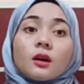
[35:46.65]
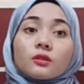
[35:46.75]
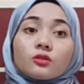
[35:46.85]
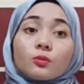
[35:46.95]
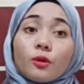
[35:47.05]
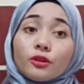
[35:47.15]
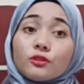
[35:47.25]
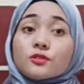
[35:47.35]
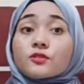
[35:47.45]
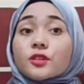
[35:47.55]
to produce
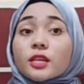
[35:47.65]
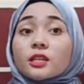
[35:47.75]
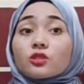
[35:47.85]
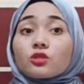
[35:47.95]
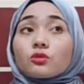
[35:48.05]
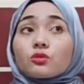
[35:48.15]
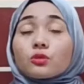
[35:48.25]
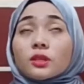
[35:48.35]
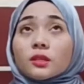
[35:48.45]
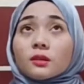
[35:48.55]
drink to
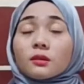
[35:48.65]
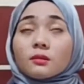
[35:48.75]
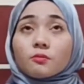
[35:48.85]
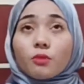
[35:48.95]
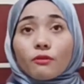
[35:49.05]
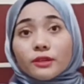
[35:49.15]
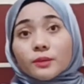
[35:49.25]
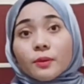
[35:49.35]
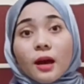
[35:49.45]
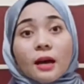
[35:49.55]
the
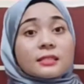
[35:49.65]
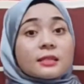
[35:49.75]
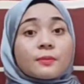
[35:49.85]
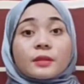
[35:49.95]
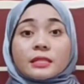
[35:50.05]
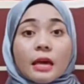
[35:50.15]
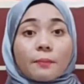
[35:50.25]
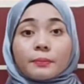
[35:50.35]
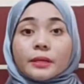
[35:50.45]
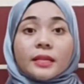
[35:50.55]
profitable customer
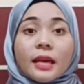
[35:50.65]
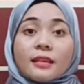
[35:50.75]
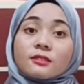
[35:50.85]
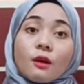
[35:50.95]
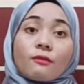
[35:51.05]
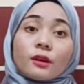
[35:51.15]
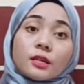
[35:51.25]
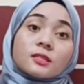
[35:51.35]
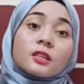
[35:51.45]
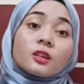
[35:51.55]
segment and start
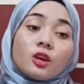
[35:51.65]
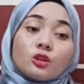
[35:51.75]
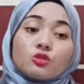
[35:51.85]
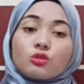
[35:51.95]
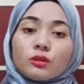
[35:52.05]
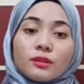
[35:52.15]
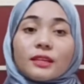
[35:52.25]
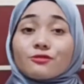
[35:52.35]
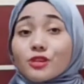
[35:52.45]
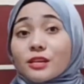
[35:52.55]
focusing to create
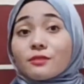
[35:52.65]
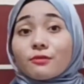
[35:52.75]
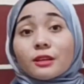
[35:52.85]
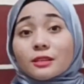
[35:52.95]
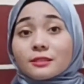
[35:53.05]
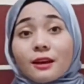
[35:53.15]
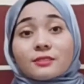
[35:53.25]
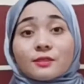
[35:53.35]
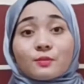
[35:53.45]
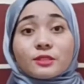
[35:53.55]
drink for this
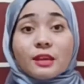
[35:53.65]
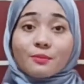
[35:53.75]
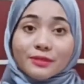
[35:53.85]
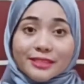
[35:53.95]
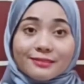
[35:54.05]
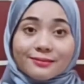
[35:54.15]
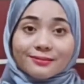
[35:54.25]
customer segment.